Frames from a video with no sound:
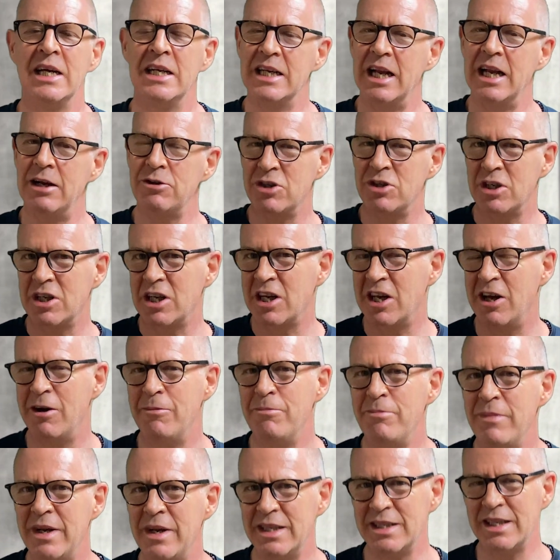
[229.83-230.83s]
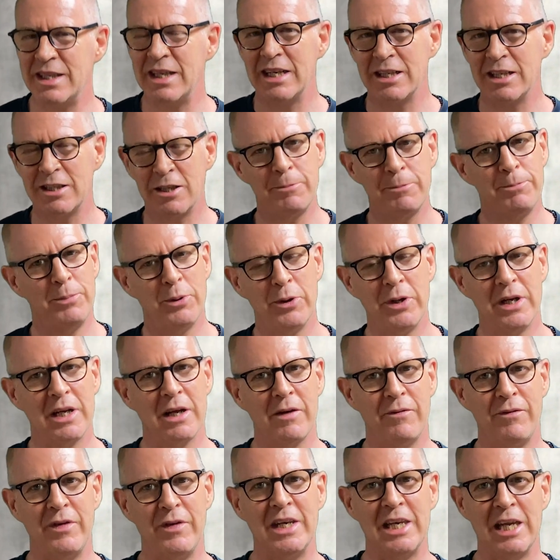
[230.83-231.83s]
Now, to commit to putting
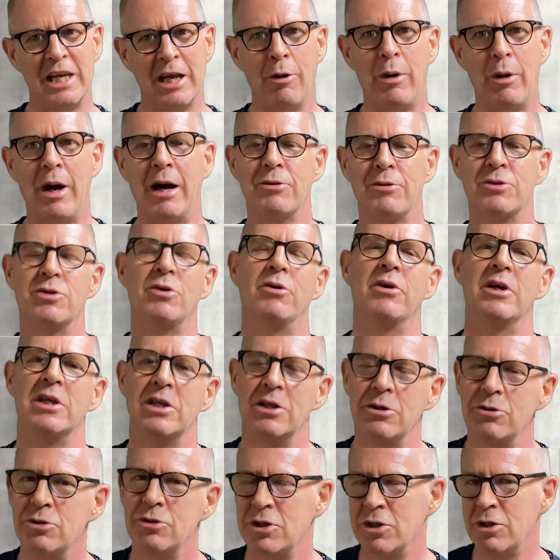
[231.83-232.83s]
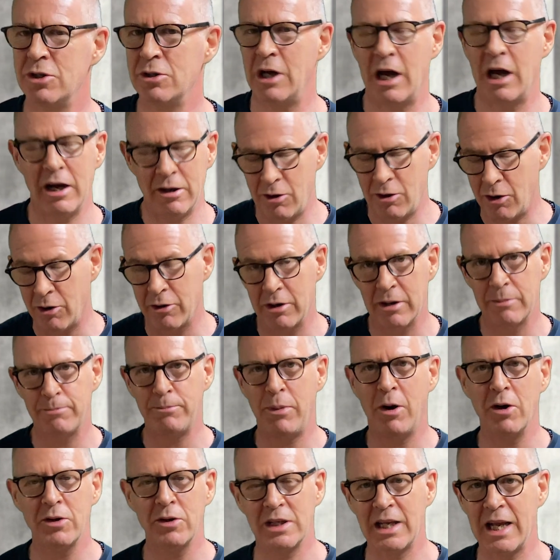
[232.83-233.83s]
a video out or a YouTube or a
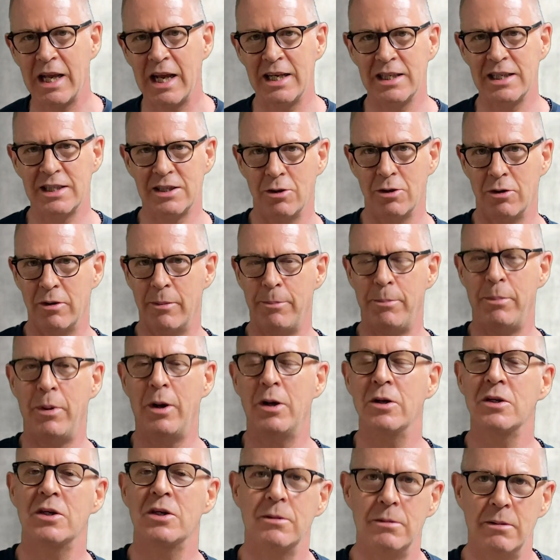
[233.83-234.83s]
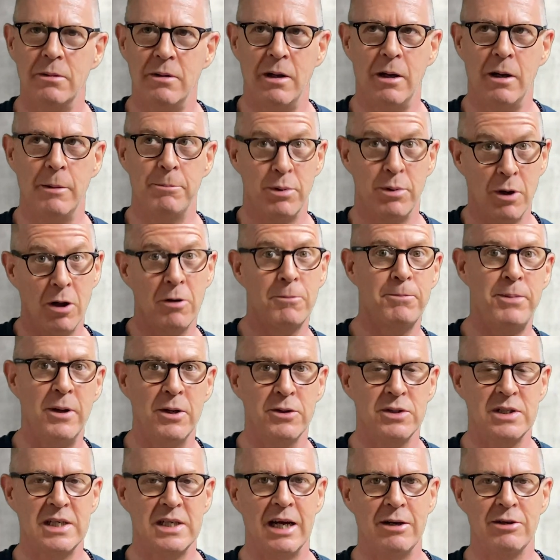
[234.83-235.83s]
podcast or a blog
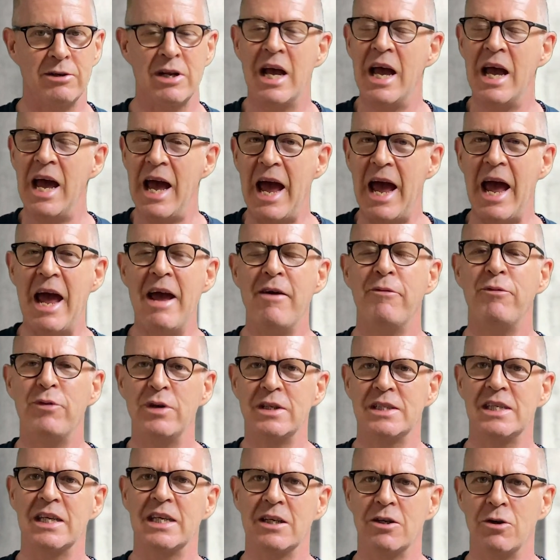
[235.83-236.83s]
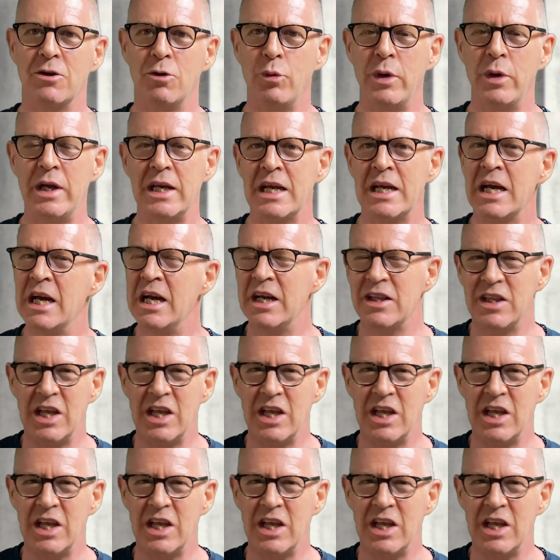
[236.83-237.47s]
post out every single week,